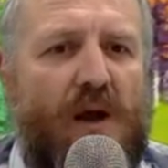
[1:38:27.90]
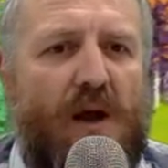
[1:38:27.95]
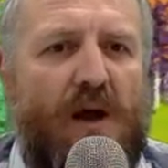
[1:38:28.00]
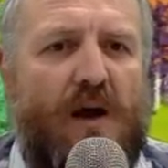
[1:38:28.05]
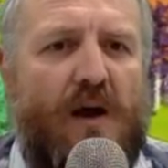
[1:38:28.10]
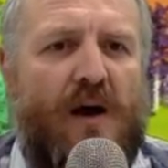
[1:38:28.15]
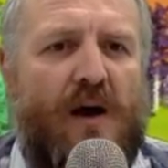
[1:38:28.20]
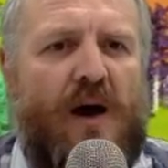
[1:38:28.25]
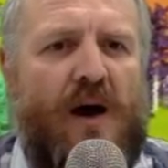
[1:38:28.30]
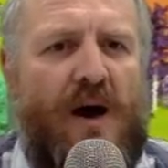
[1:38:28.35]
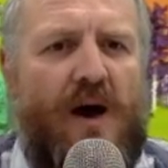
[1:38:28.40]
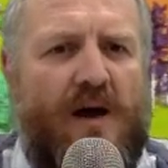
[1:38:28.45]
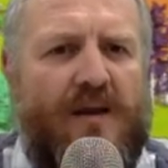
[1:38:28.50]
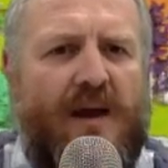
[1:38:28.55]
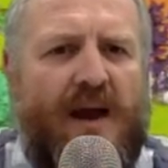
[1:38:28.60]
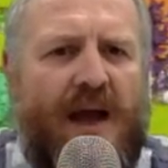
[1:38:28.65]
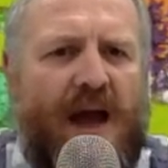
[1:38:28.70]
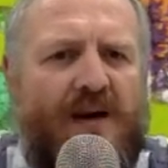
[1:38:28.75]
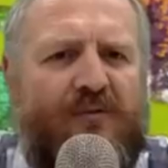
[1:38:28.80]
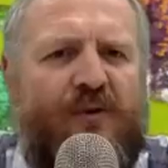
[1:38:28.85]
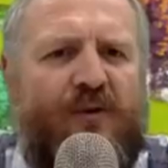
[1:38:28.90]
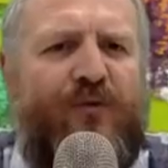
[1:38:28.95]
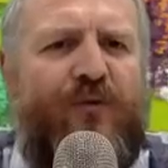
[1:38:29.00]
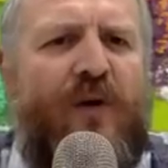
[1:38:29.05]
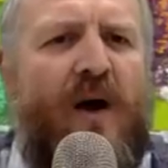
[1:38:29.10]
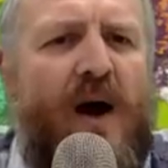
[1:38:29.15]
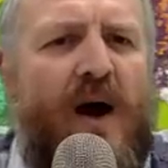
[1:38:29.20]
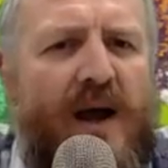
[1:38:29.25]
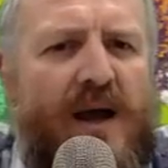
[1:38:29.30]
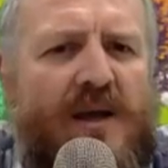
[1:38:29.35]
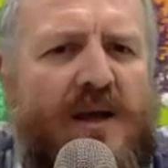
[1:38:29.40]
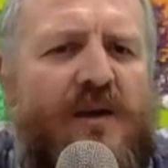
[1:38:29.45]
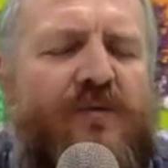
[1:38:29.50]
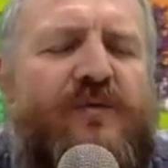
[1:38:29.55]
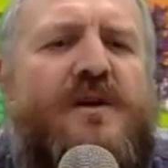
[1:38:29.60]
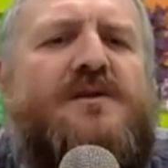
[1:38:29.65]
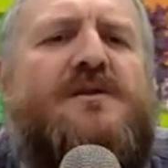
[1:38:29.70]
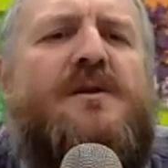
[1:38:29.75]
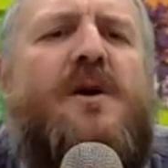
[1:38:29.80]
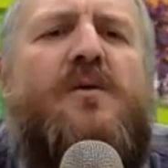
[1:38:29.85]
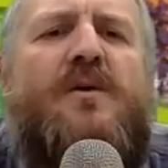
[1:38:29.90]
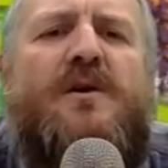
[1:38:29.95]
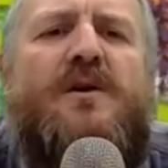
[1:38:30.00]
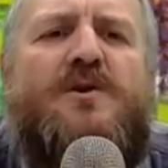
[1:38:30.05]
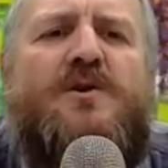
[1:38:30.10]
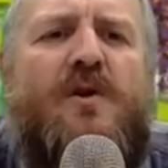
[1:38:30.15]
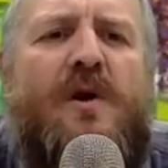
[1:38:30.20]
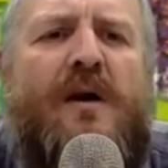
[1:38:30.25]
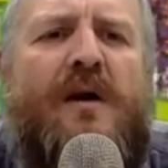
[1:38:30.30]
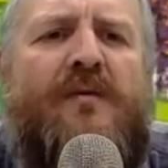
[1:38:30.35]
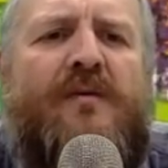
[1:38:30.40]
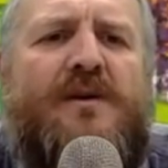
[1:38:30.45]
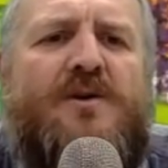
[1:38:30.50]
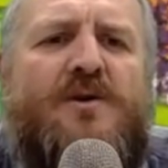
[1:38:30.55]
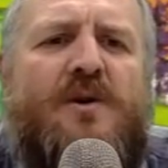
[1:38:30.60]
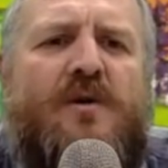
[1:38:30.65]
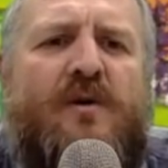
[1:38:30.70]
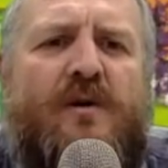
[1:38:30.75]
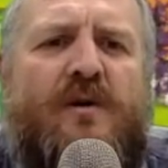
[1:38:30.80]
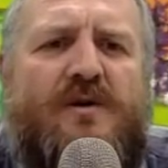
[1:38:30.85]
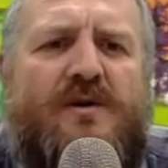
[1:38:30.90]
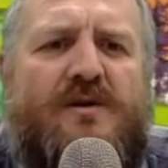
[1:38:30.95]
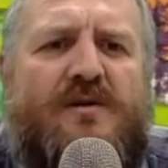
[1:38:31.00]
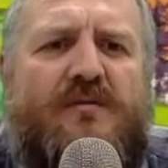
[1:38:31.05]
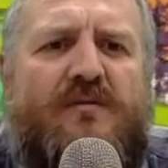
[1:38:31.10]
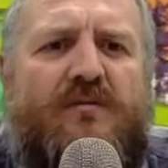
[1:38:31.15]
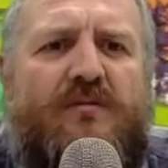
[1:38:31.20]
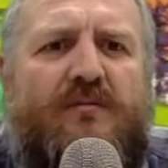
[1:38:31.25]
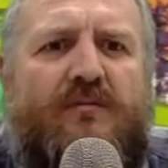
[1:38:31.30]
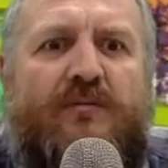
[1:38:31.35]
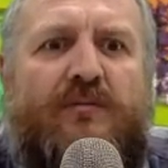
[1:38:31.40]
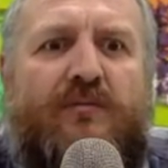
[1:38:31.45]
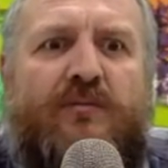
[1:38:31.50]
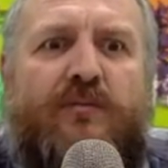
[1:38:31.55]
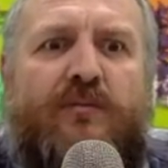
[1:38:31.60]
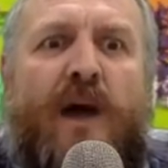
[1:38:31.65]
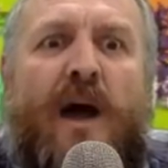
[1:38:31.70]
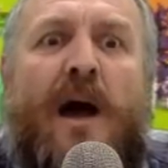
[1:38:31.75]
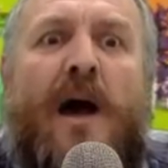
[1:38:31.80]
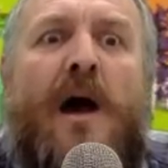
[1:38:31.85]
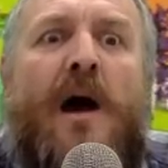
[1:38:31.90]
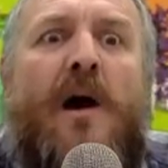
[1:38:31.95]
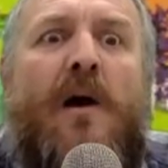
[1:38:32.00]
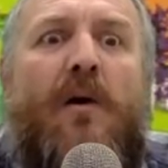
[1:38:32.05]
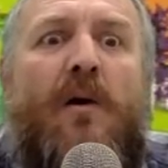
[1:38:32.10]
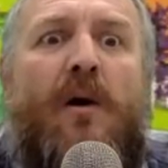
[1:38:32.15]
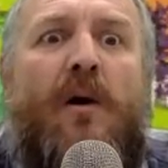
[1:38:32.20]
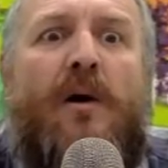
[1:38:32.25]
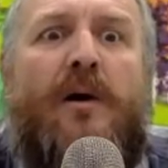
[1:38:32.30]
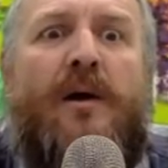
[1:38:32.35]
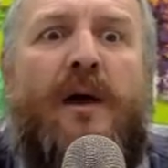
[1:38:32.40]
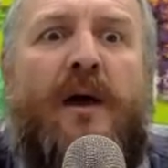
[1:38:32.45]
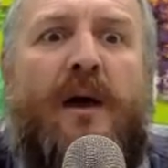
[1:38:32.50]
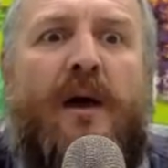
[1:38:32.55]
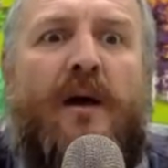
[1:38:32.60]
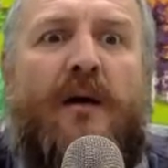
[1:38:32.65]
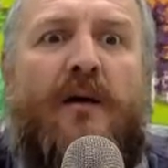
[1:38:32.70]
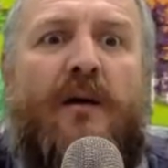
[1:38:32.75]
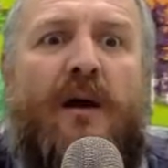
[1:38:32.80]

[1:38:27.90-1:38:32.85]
They have a fine if they don't have insurance. Wow, okay.